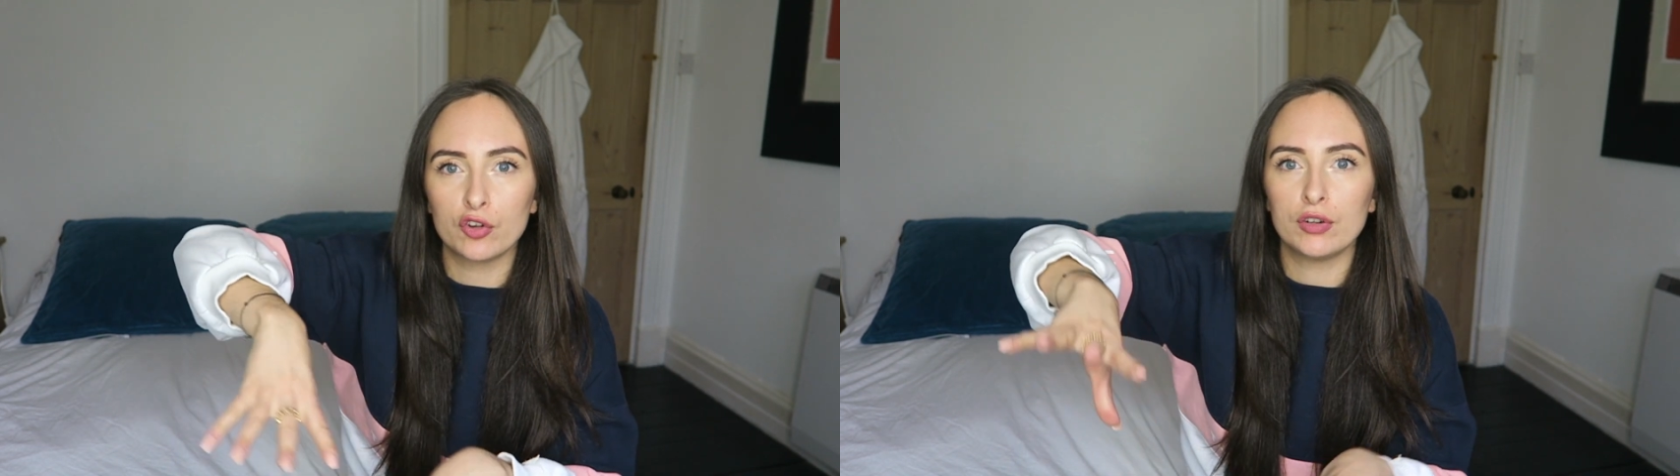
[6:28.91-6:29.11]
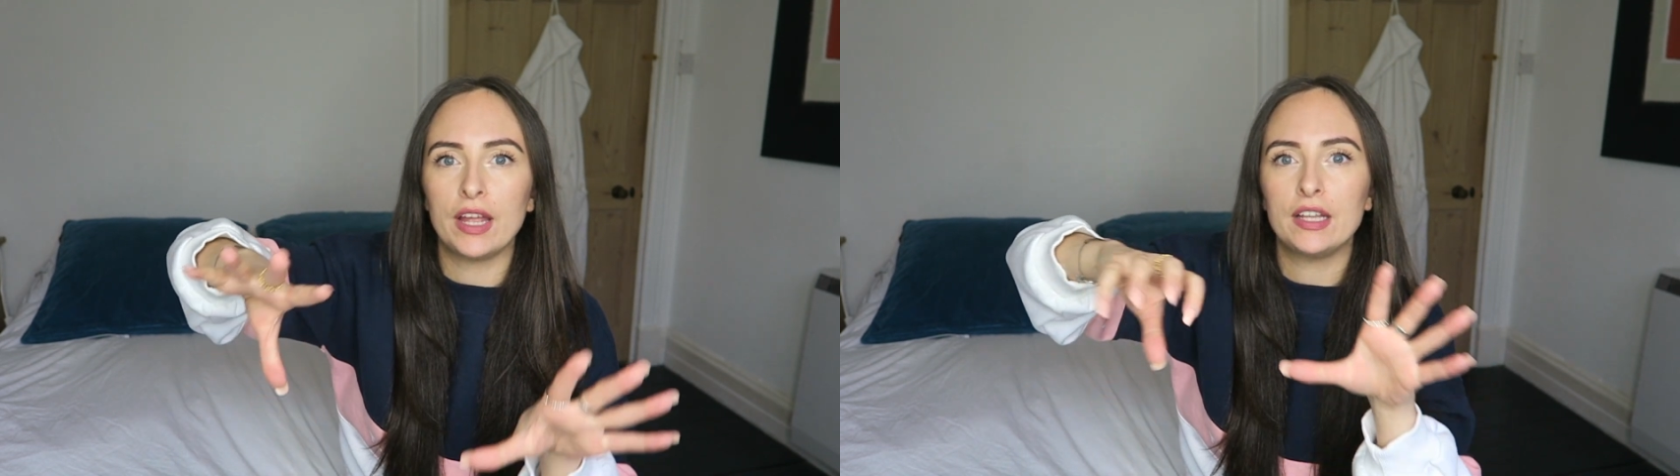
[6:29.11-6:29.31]

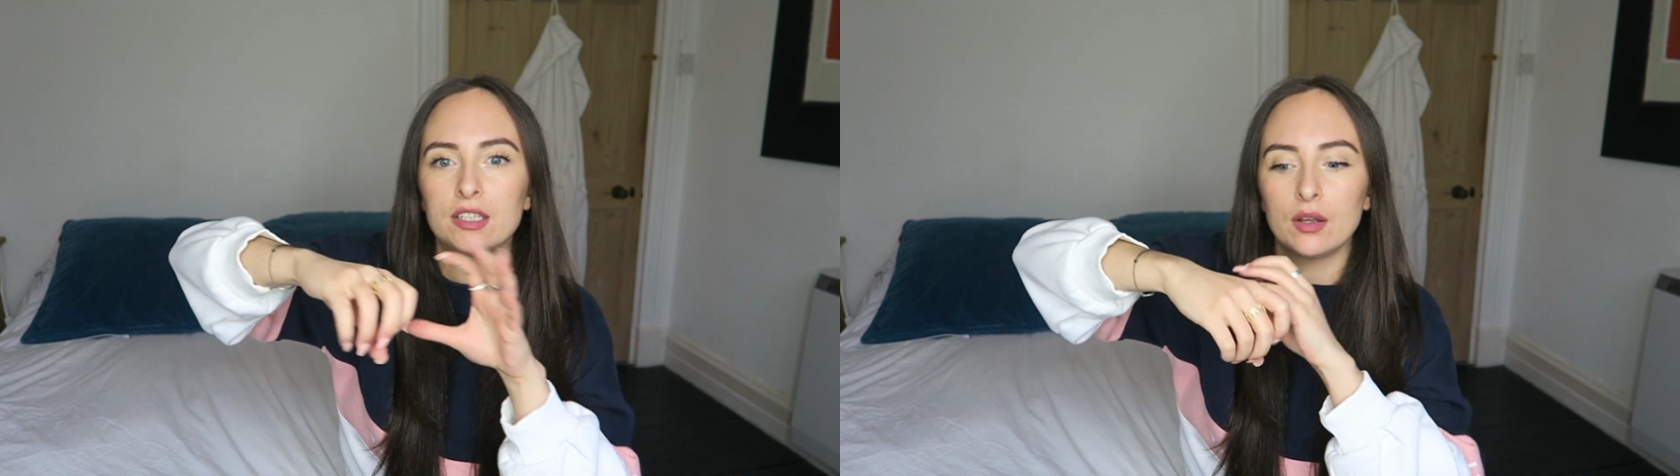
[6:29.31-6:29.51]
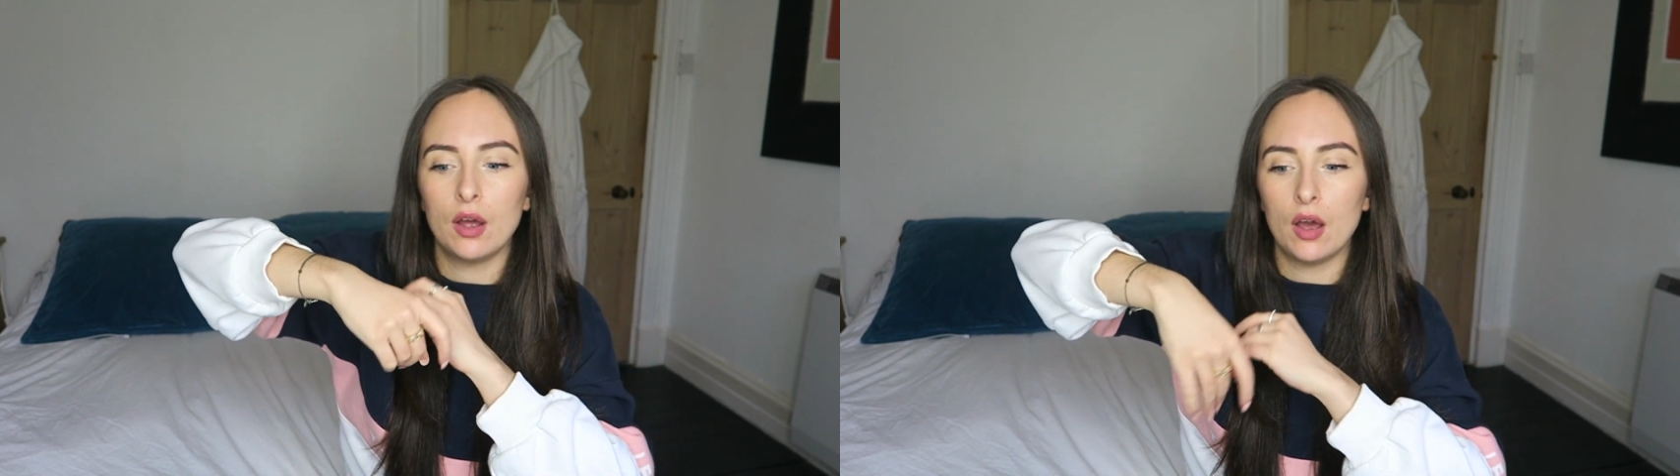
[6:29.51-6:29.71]

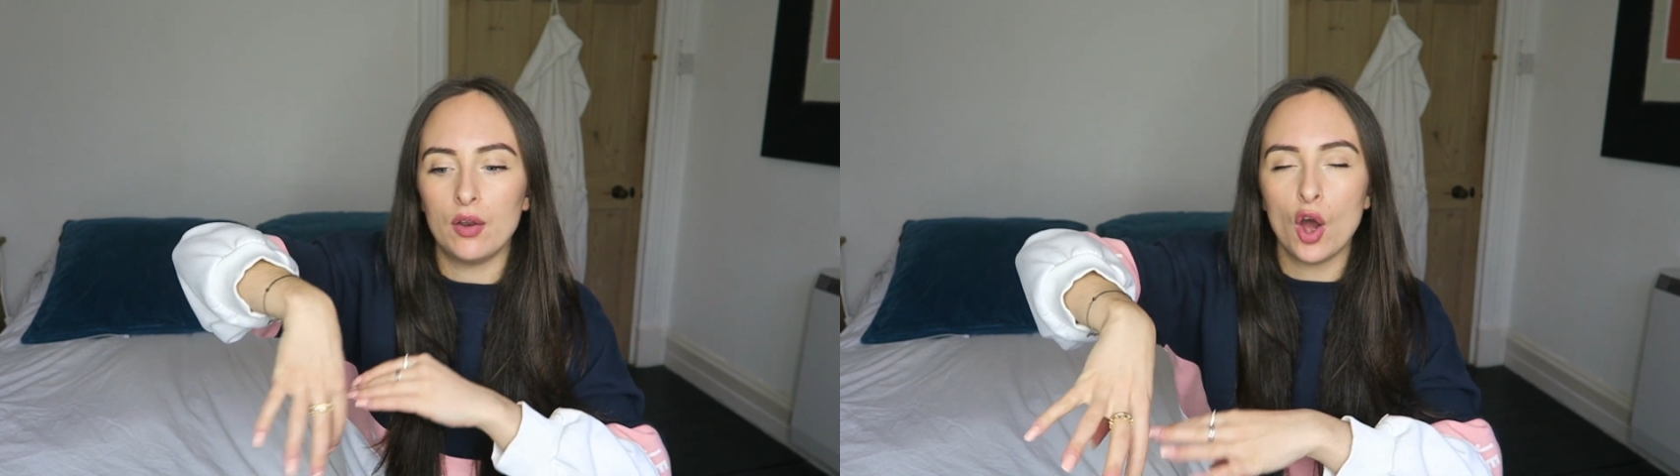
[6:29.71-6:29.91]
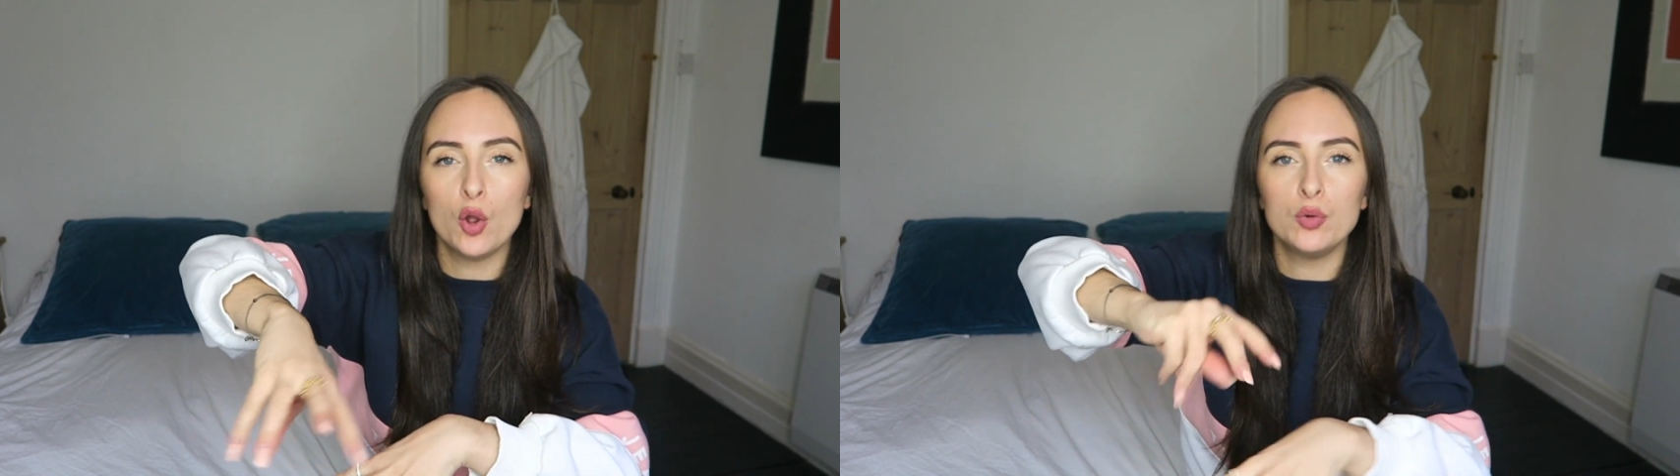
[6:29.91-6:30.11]
create
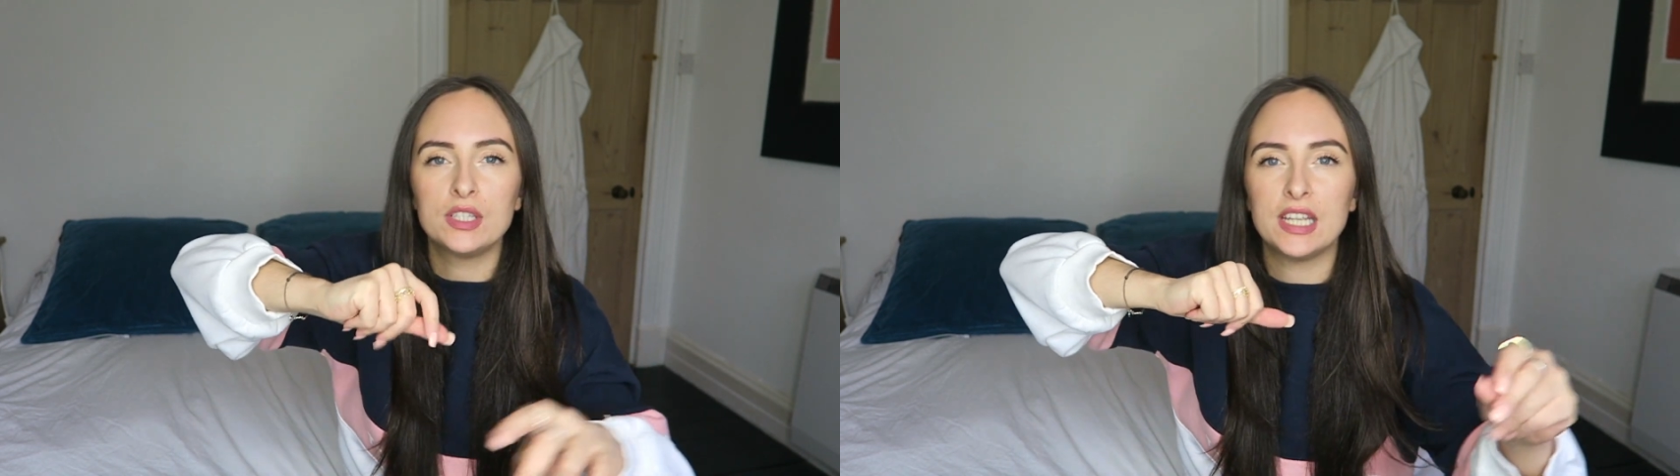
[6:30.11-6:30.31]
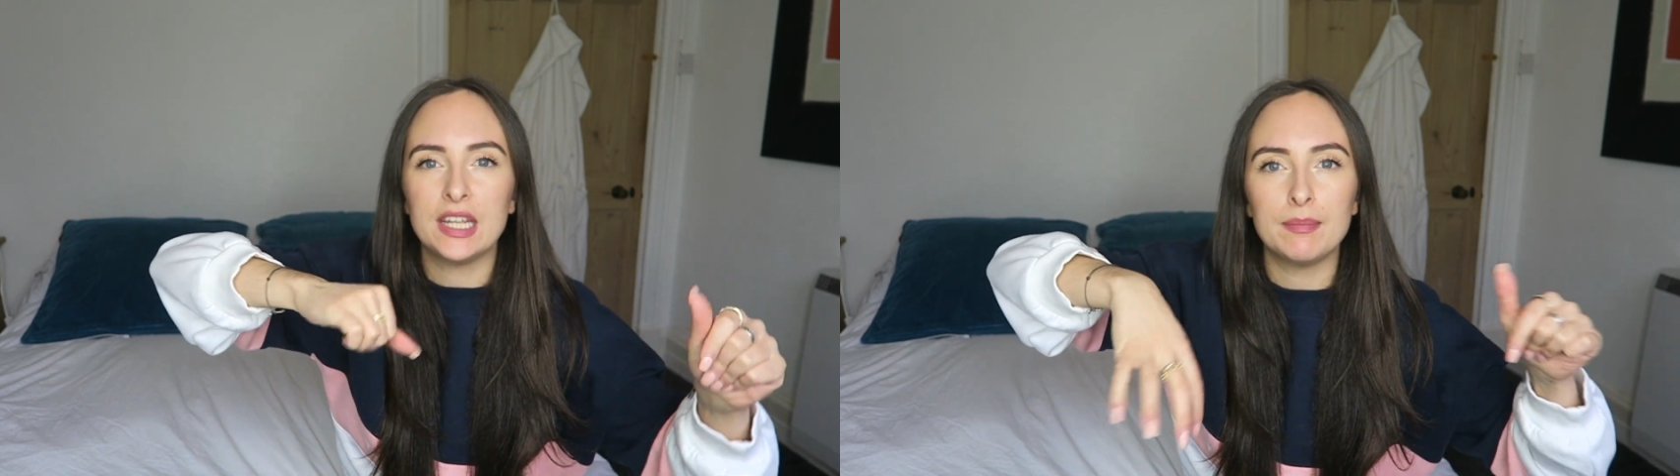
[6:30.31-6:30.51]
an
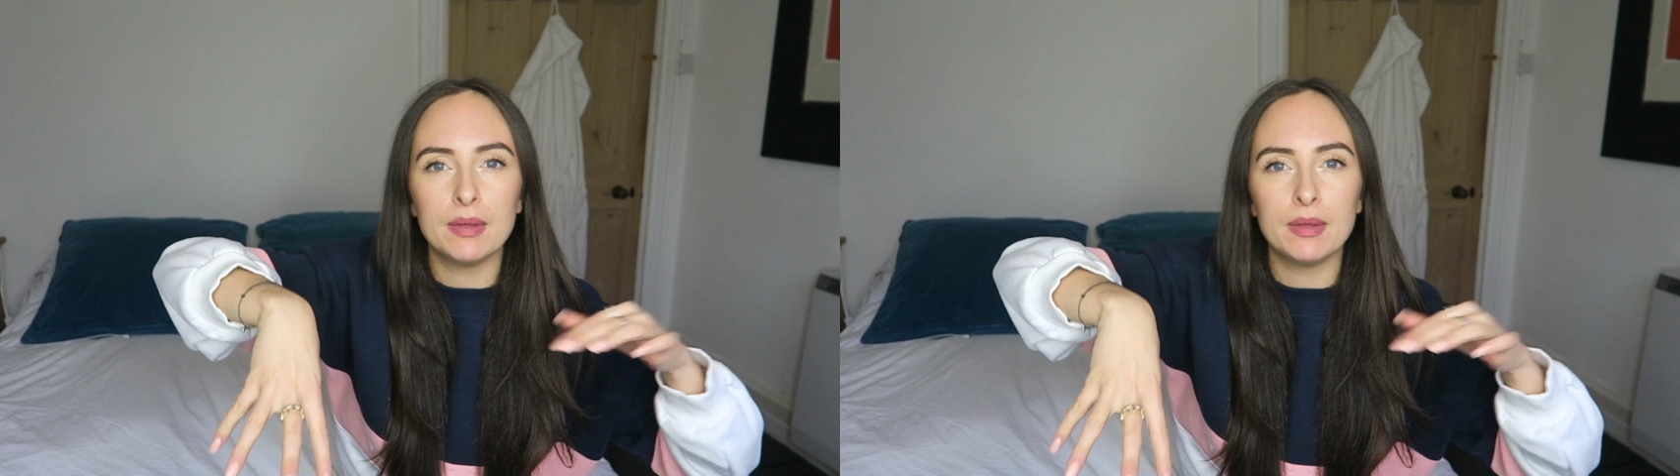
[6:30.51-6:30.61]
oaty,